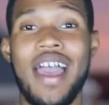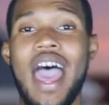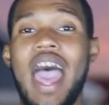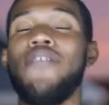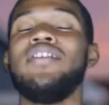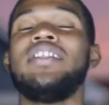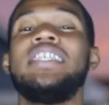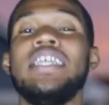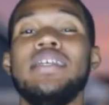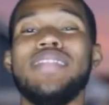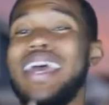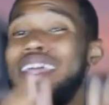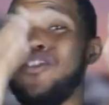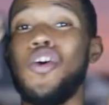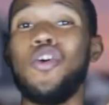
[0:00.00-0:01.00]
Have a team
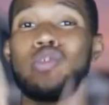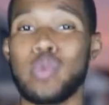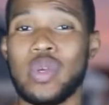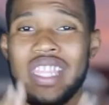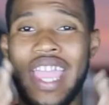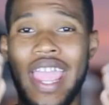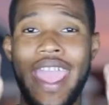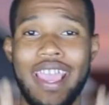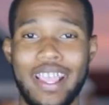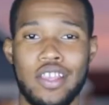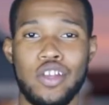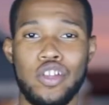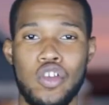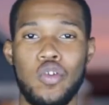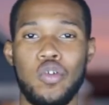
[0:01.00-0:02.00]
that knows what the heck
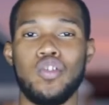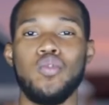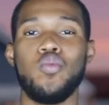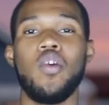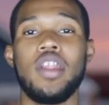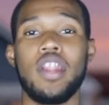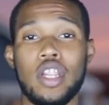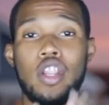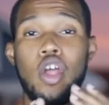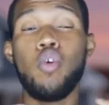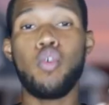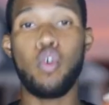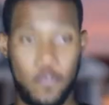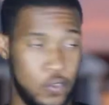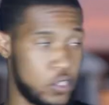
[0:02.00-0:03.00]
they're doing. You want a
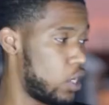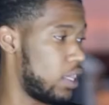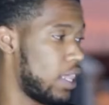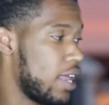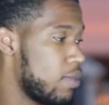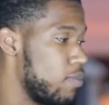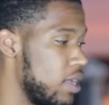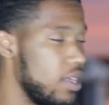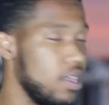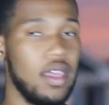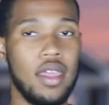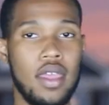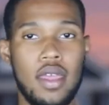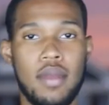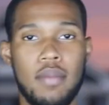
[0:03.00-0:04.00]
loan officer like me,
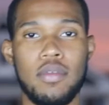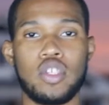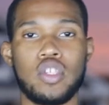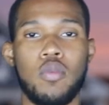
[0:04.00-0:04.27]
Mr.